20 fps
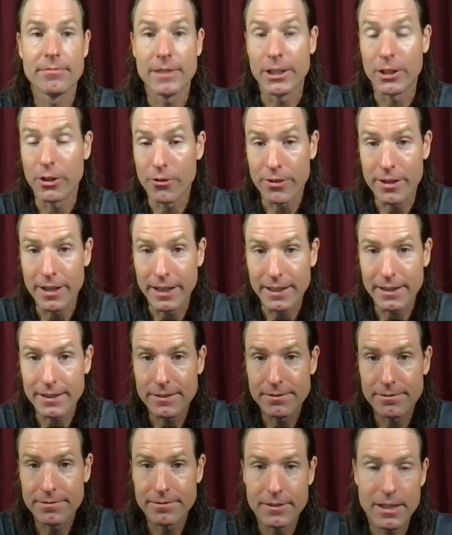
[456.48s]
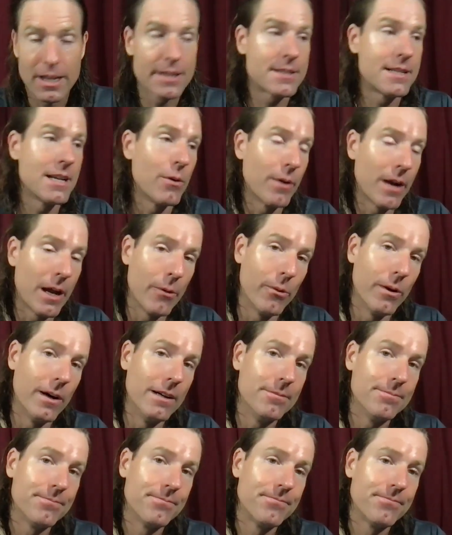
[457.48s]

I don't think. That's not what I want.